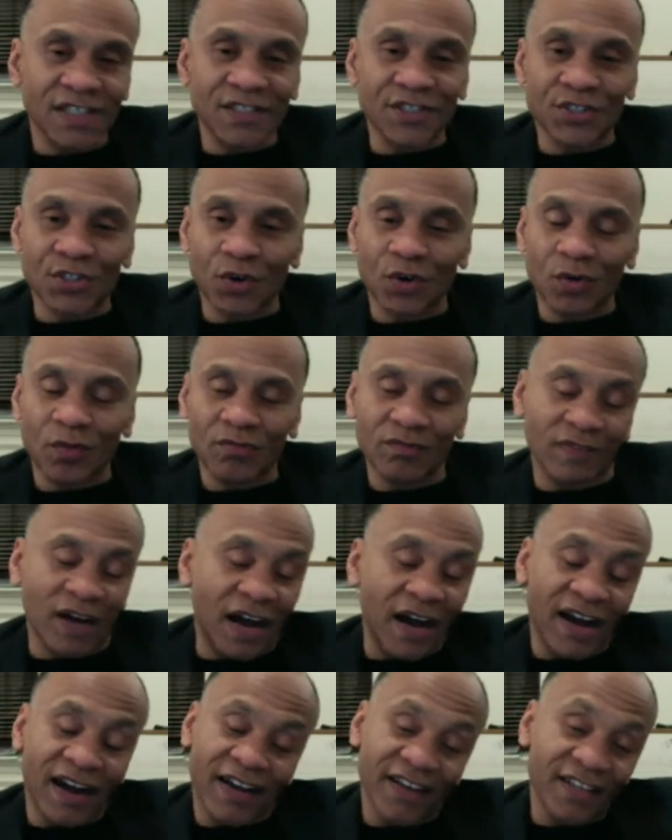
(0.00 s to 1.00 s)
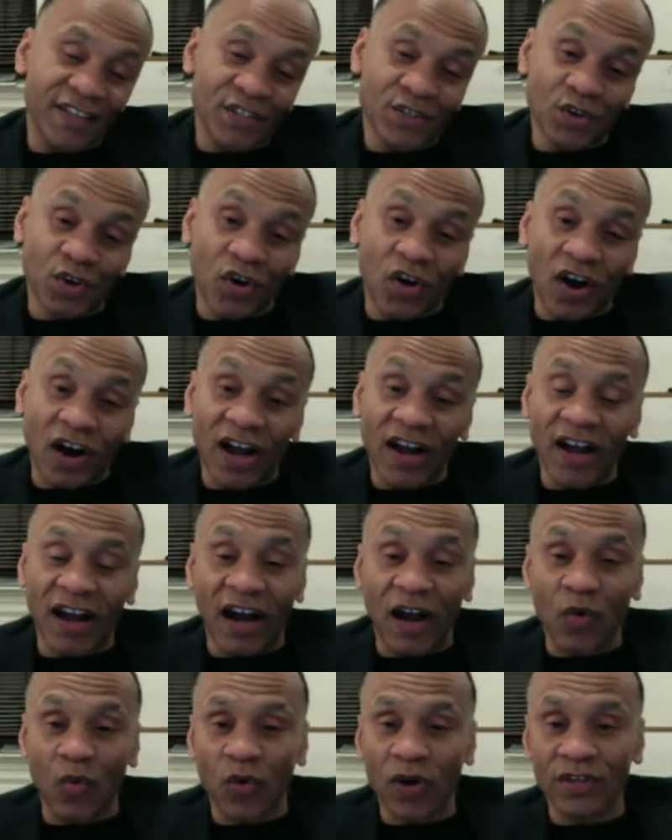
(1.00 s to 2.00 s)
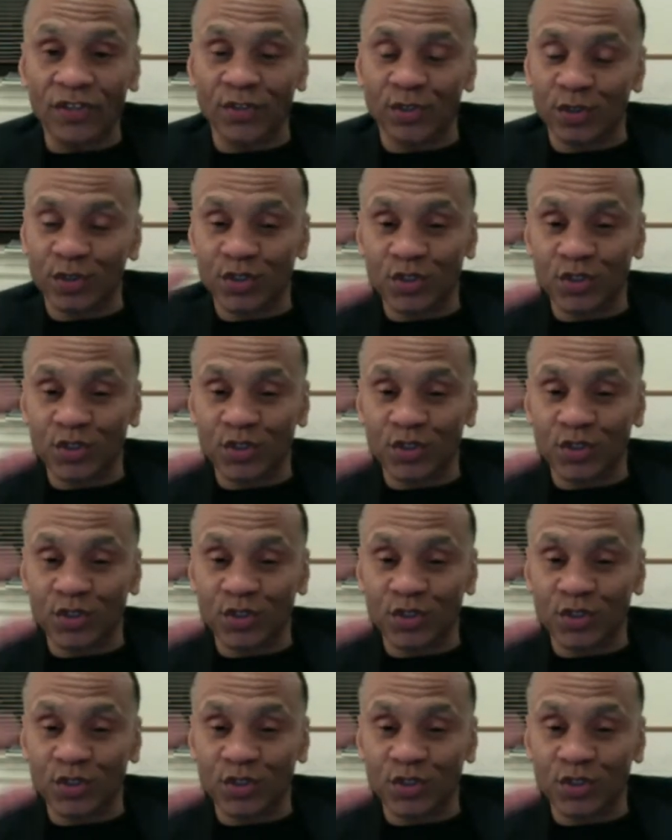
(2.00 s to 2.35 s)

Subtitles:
So I wonder.